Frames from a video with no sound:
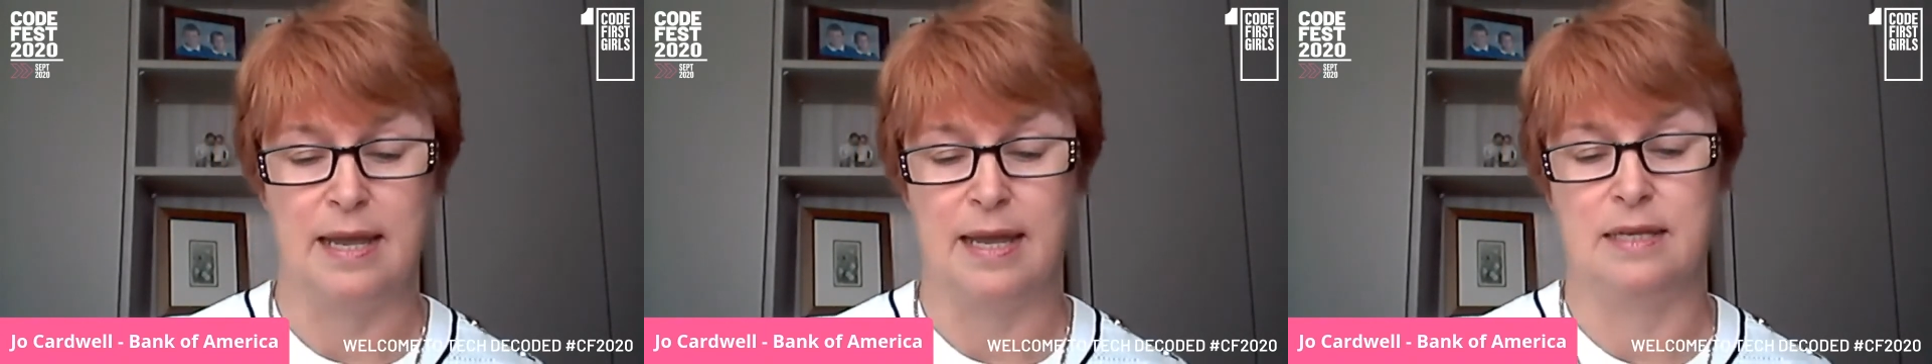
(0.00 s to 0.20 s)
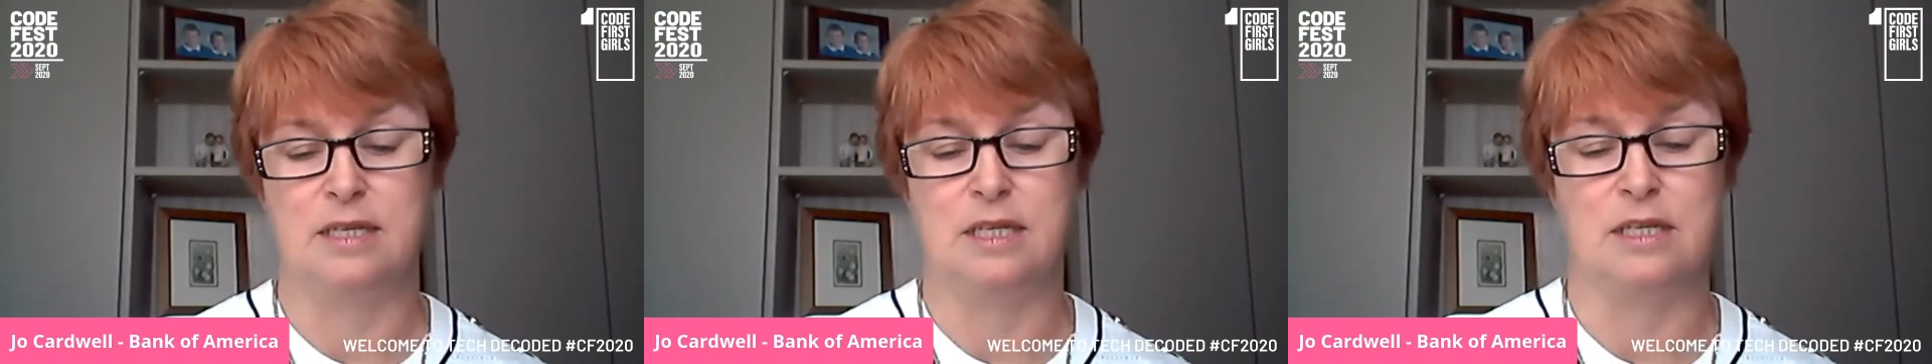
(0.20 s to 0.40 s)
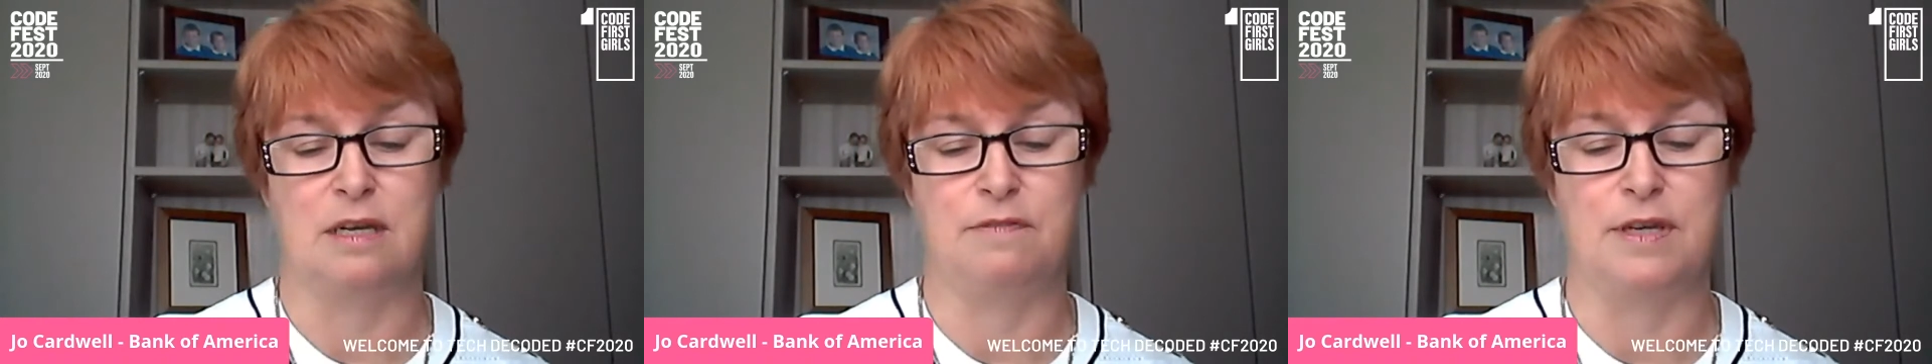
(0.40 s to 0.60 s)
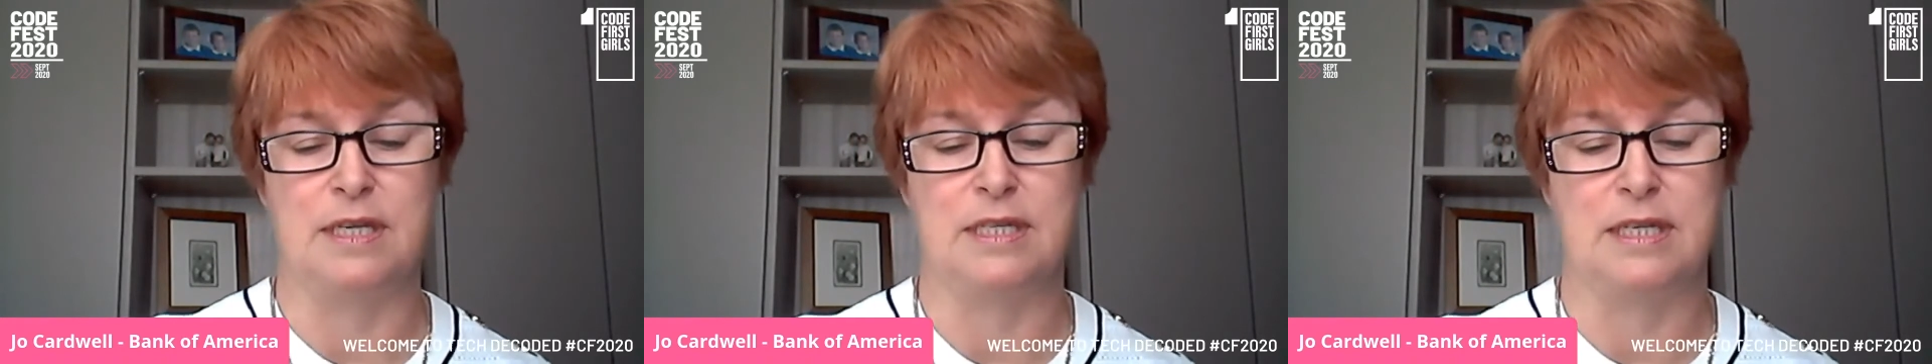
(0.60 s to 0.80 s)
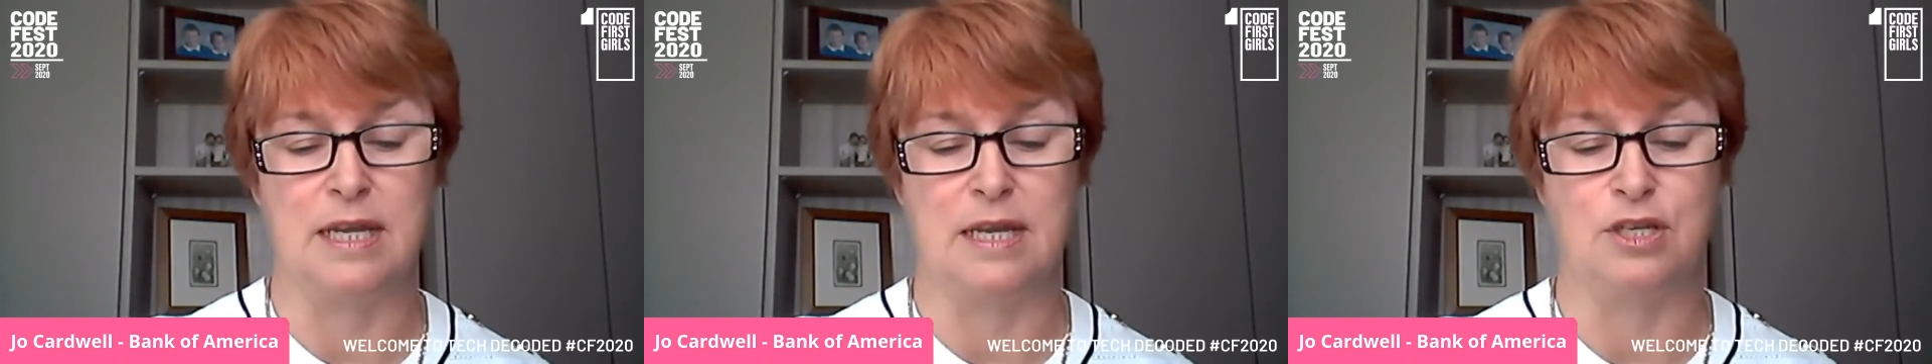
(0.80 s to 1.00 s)
and to
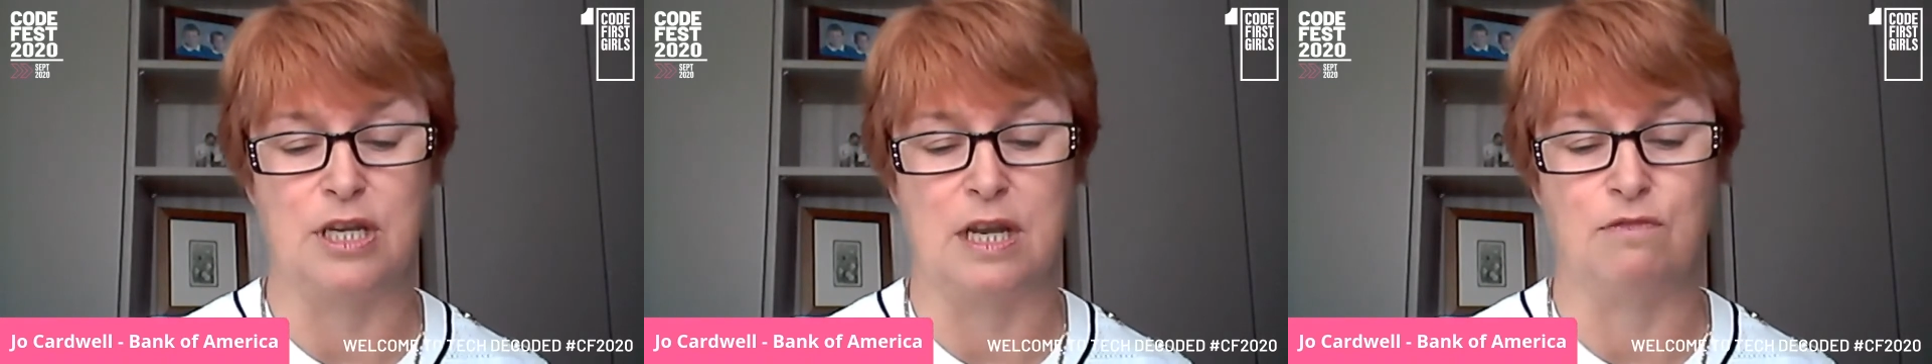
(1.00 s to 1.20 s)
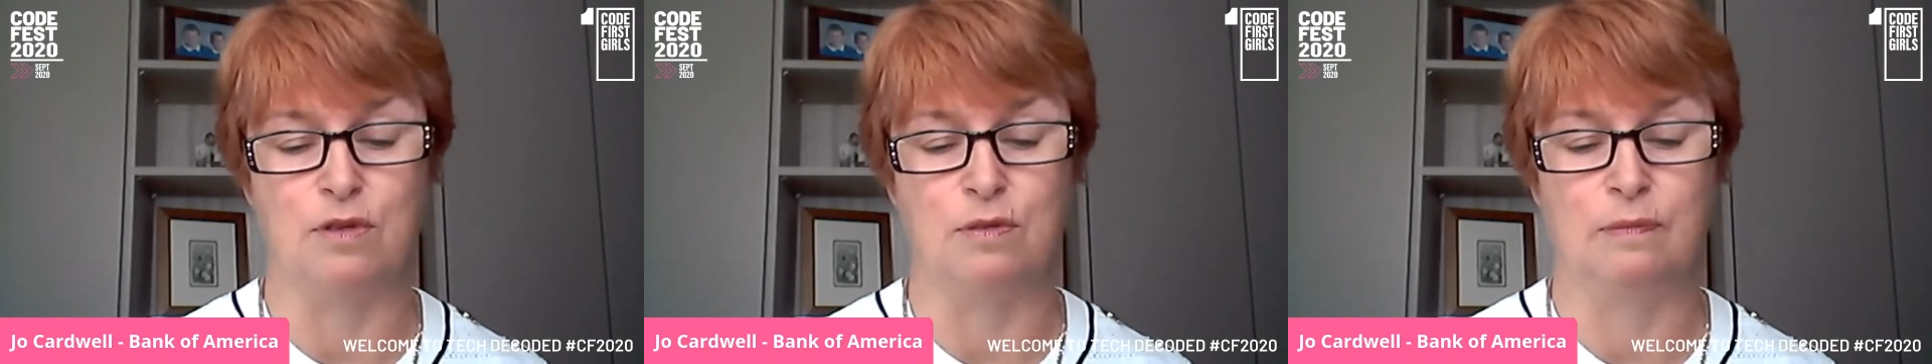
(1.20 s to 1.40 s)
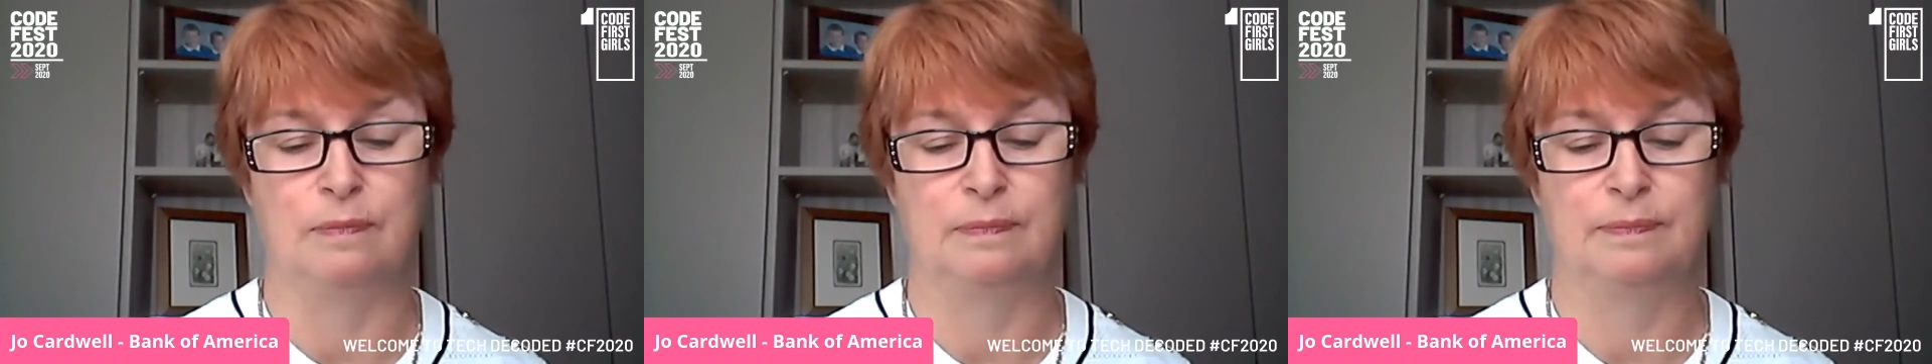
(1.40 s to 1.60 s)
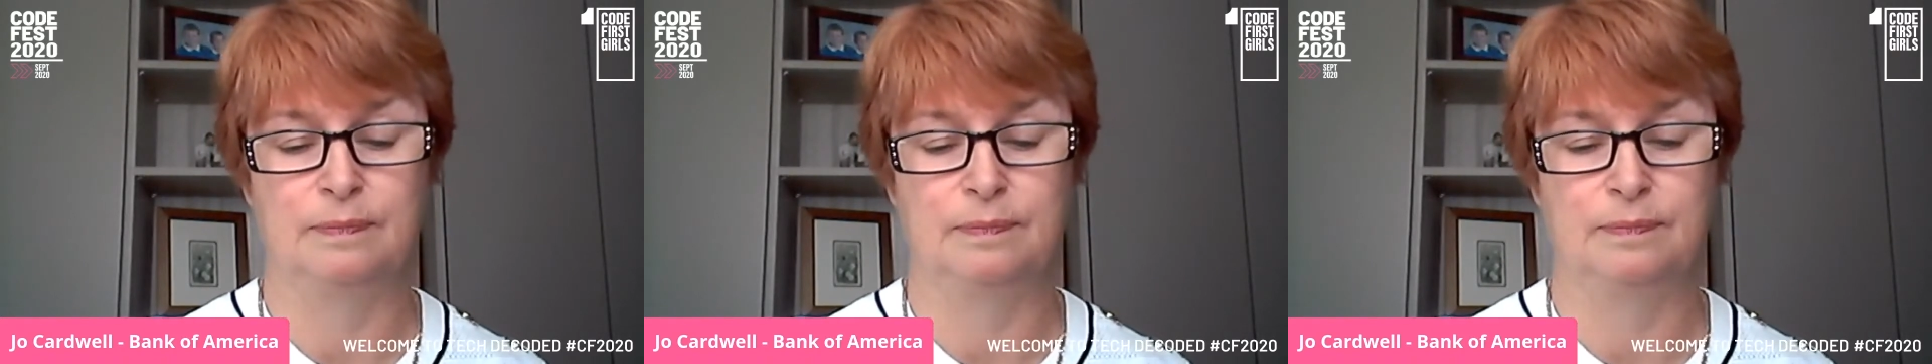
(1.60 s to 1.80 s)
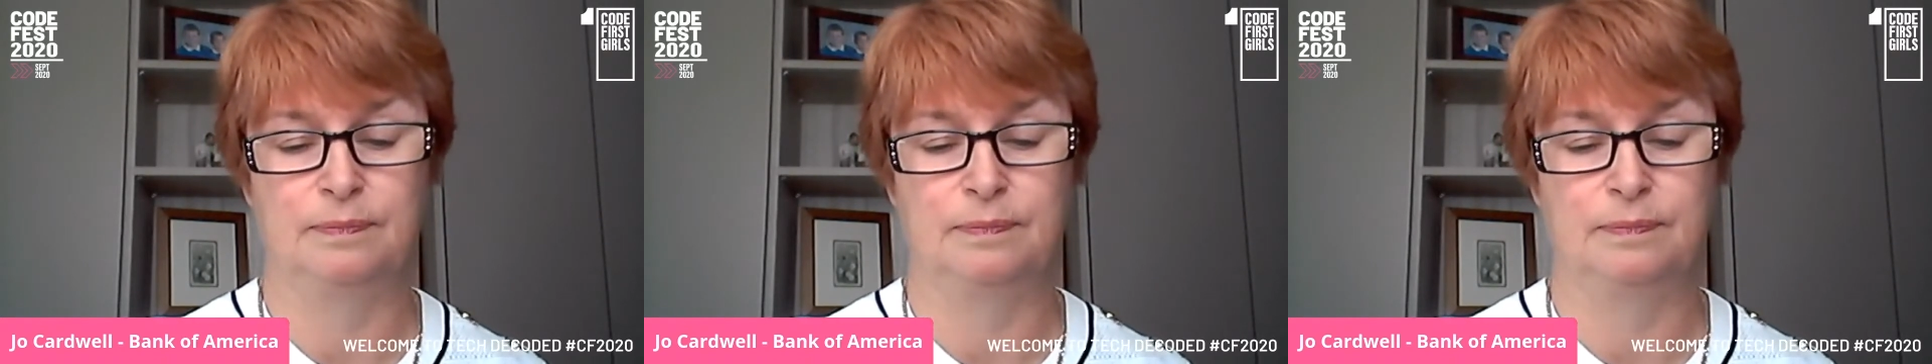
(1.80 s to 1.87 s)
diversity in general.